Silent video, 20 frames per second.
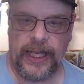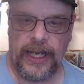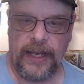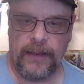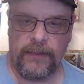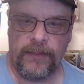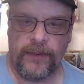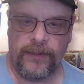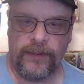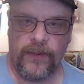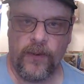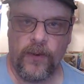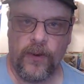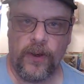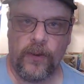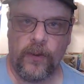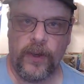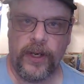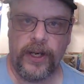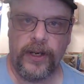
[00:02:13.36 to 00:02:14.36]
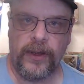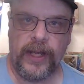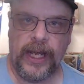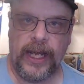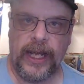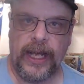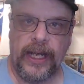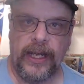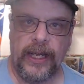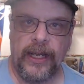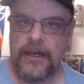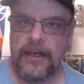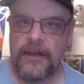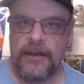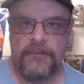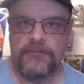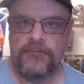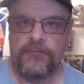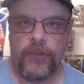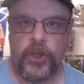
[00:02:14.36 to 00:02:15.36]
that before, where they
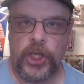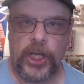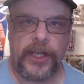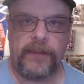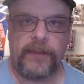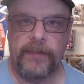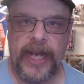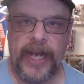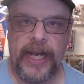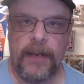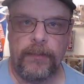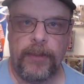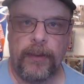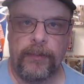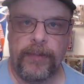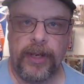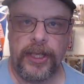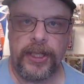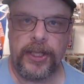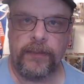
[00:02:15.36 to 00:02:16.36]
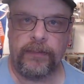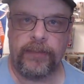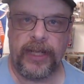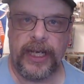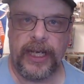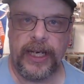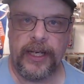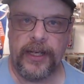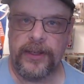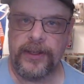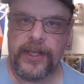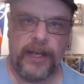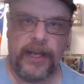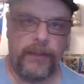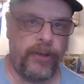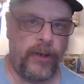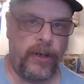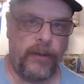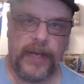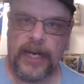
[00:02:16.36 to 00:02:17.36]
just make up a bunch of players, they
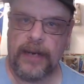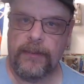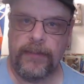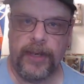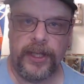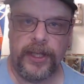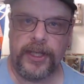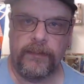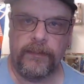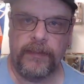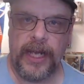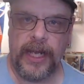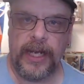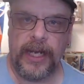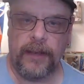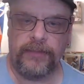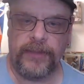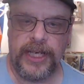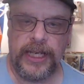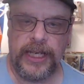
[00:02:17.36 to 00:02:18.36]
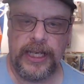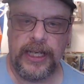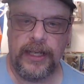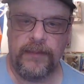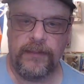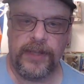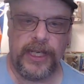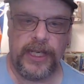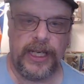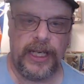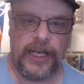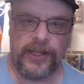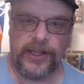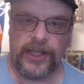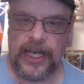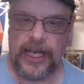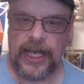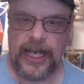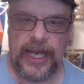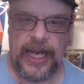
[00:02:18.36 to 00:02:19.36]
put them on a bunch of made-up teams, and they
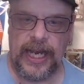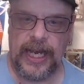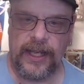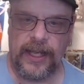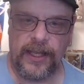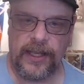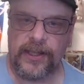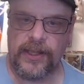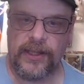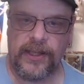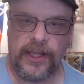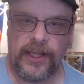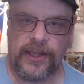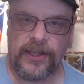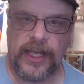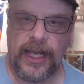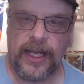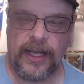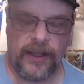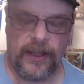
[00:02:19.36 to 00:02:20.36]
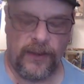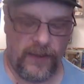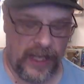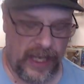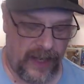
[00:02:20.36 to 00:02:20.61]
say, hey, this is a set that we